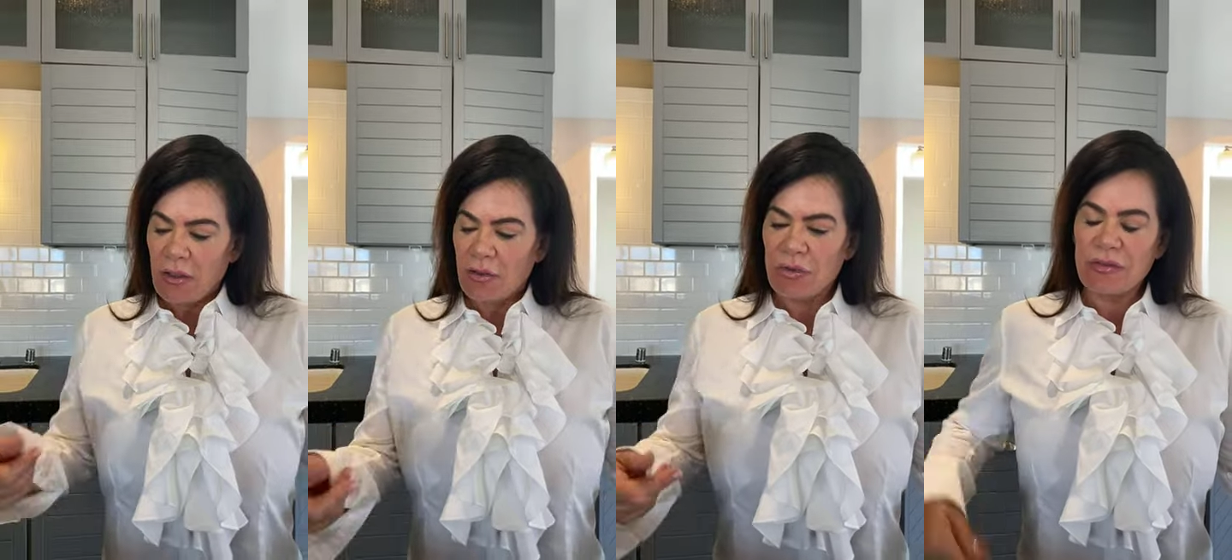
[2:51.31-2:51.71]

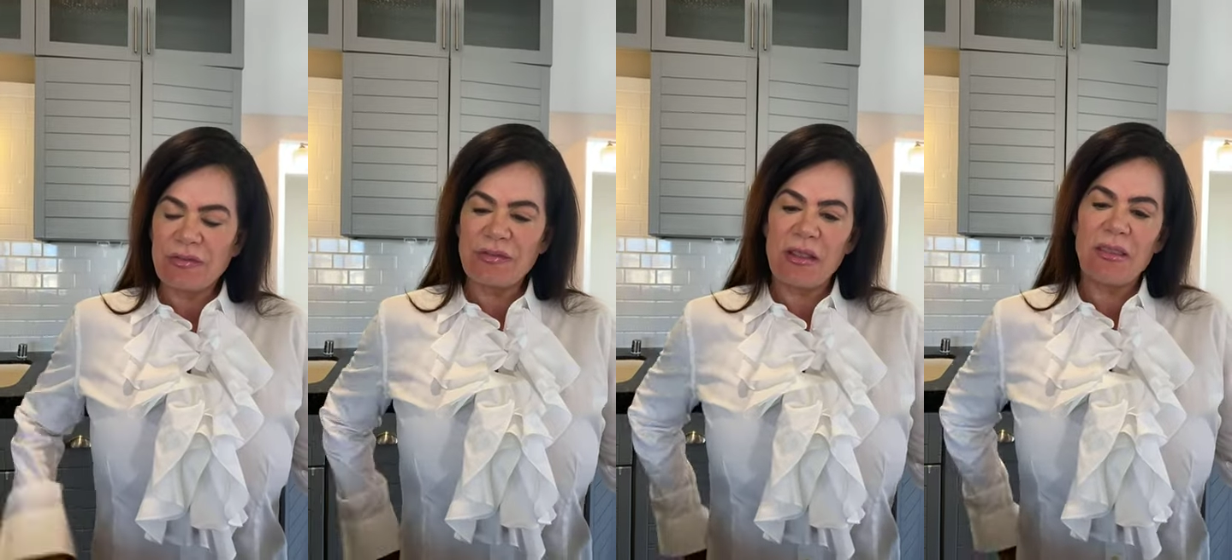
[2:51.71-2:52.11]
You can
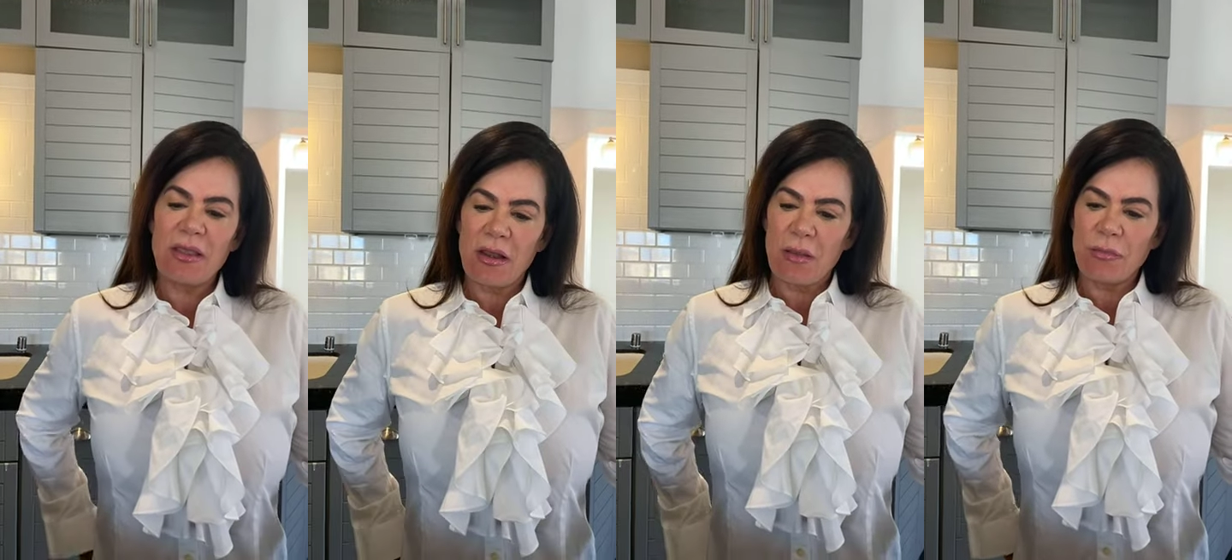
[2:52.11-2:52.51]
see
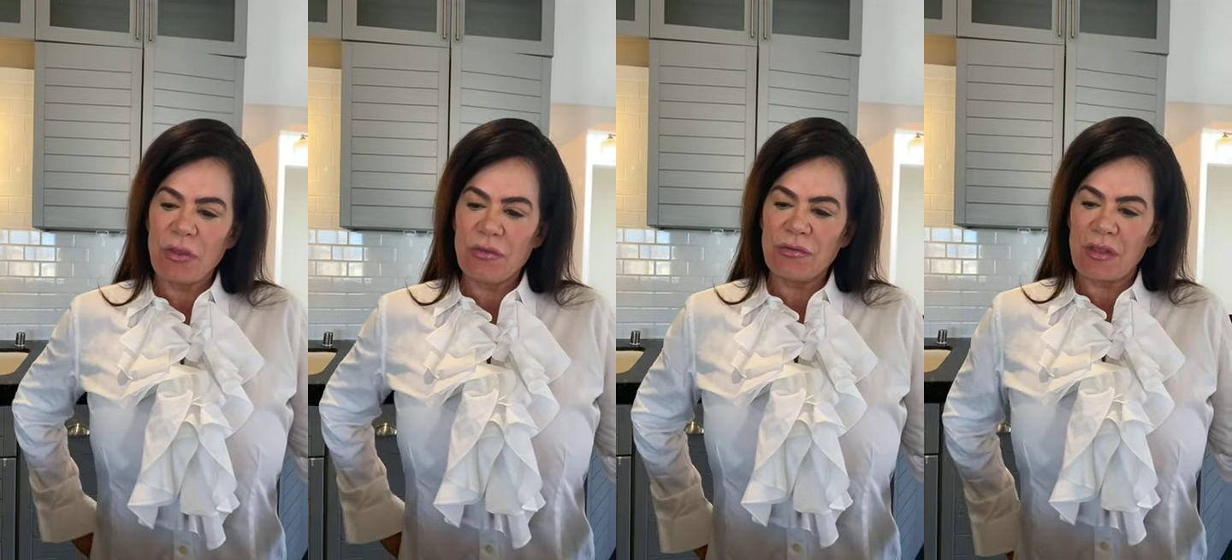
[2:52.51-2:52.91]
that I'm
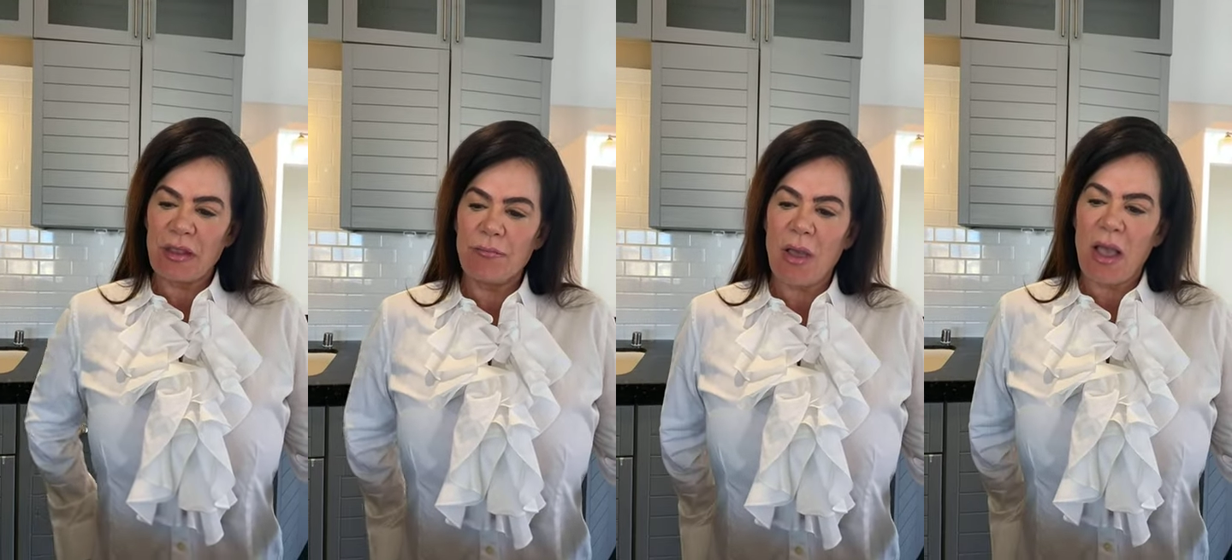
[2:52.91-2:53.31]

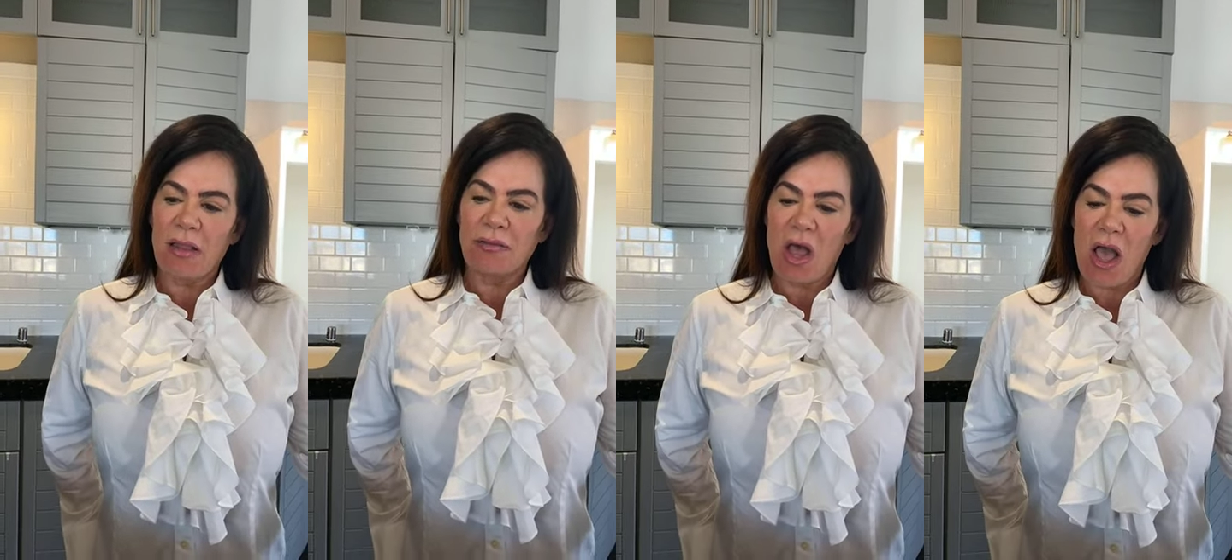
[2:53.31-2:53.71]
using my
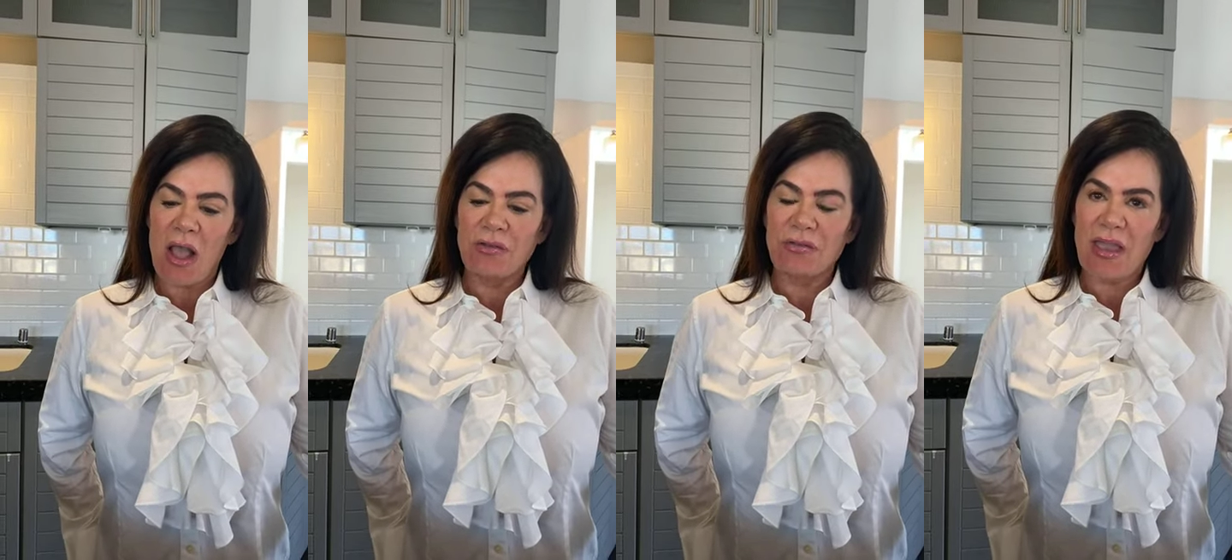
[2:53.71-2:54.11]

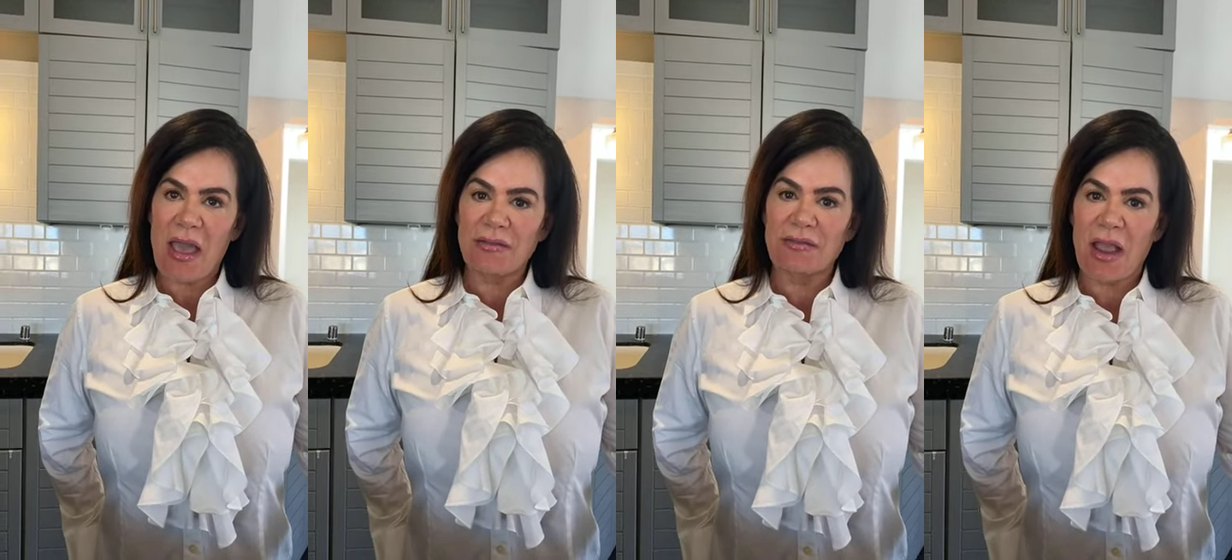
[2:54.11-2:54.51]
Lodge
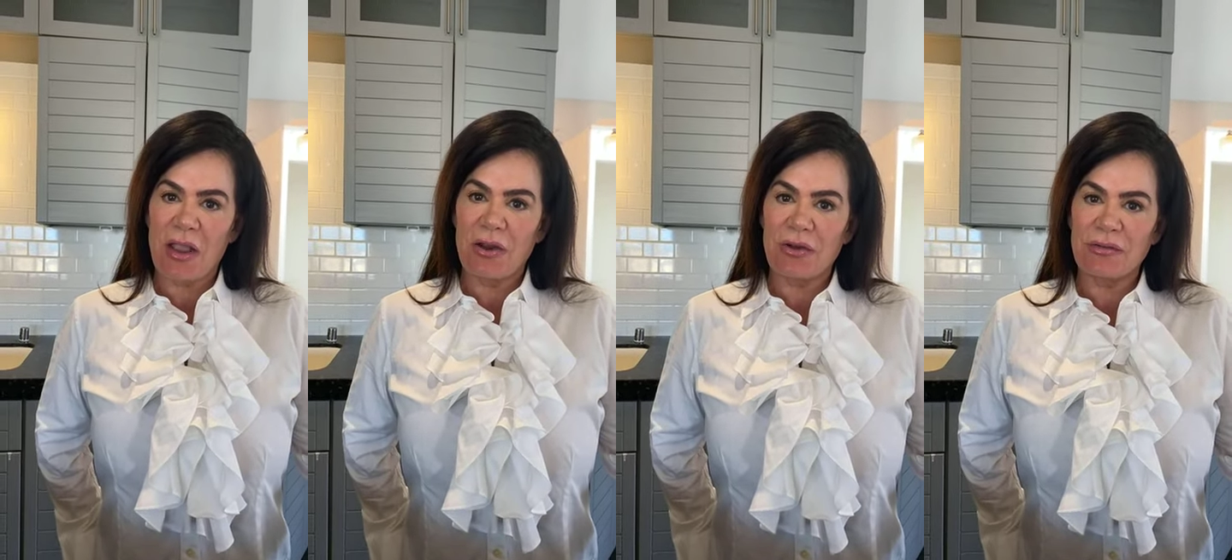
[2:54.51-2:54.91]
cast
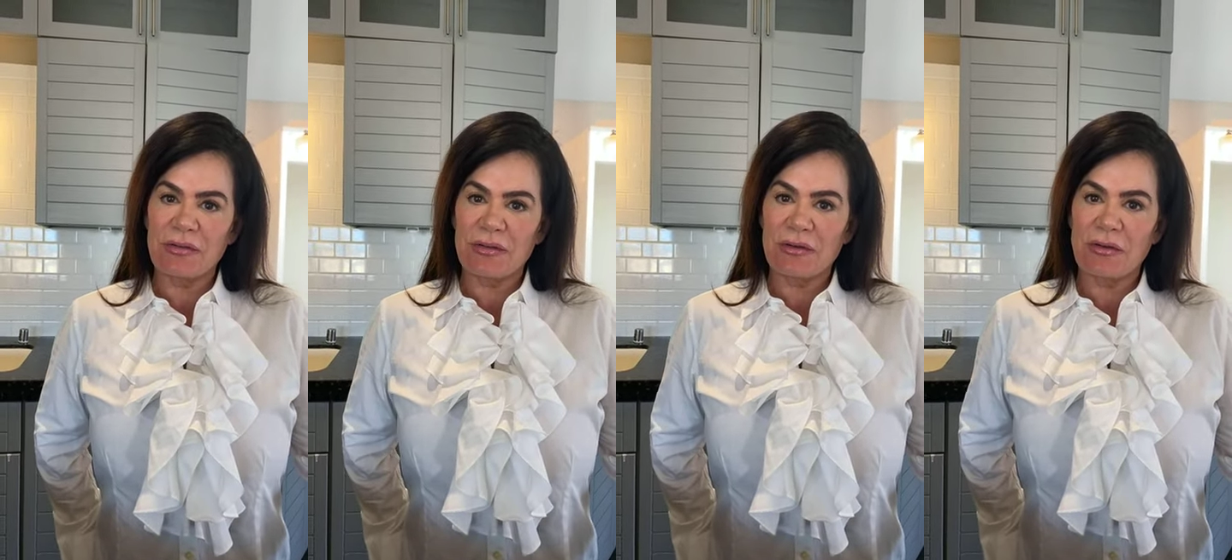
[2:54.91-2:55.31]
iron
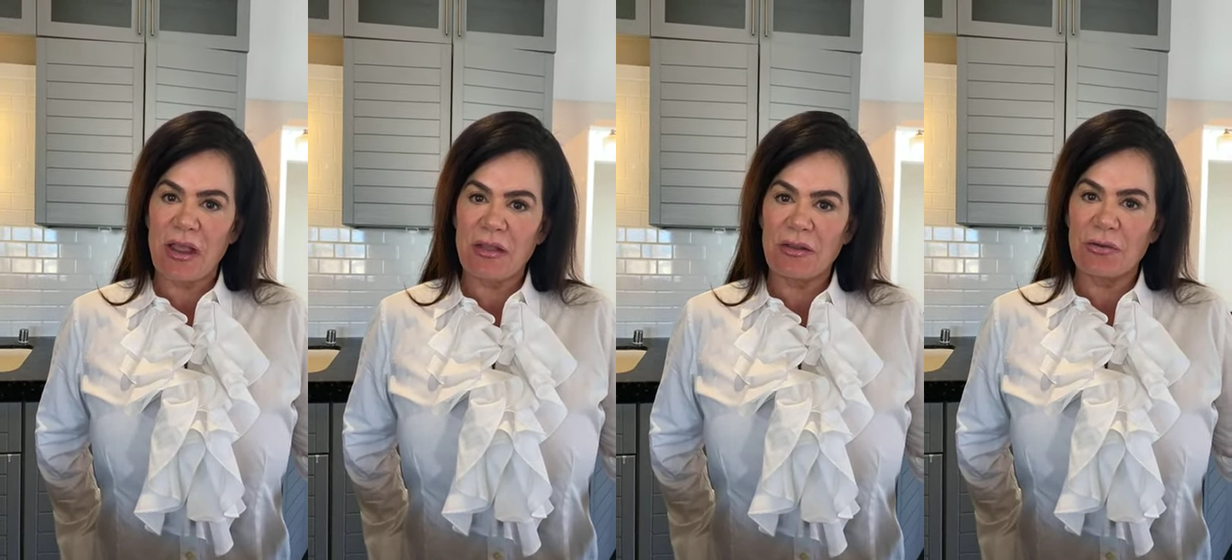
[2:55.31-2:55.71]

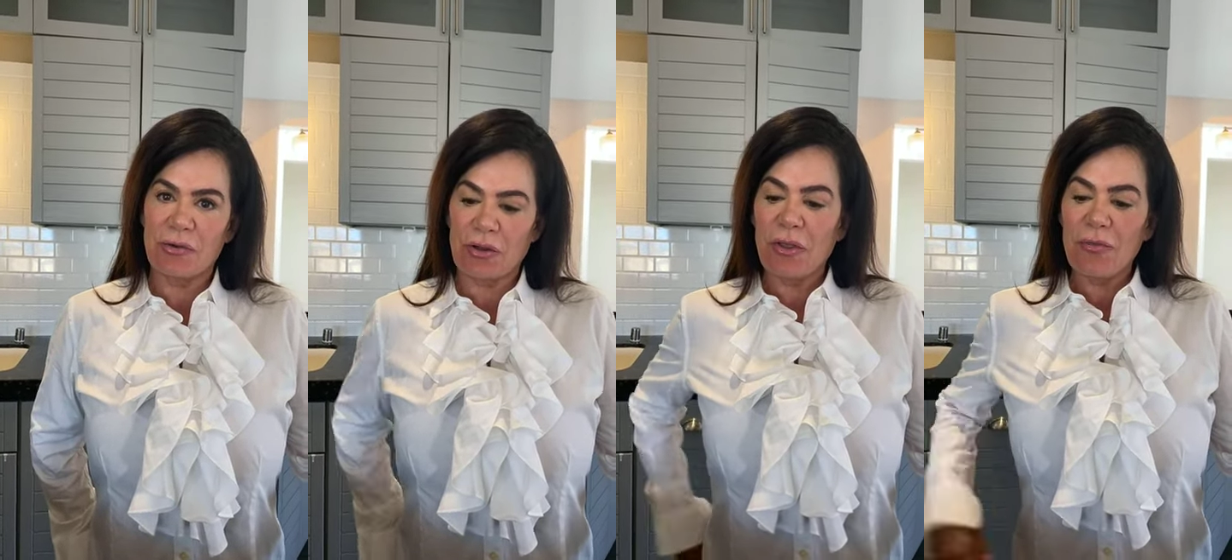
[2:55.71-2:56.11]

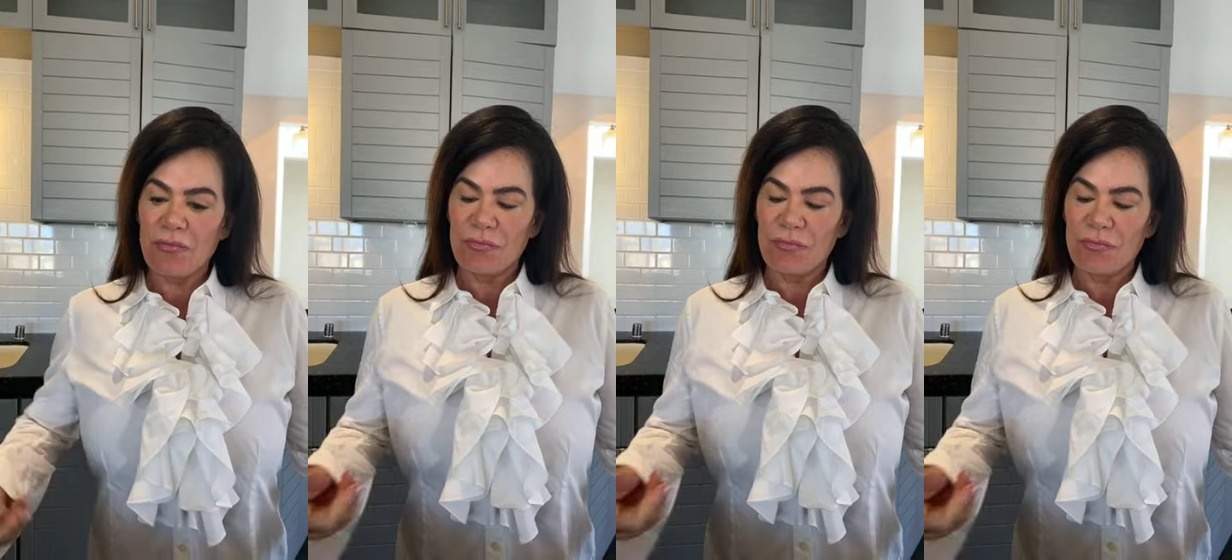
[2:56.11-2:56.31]
griddle.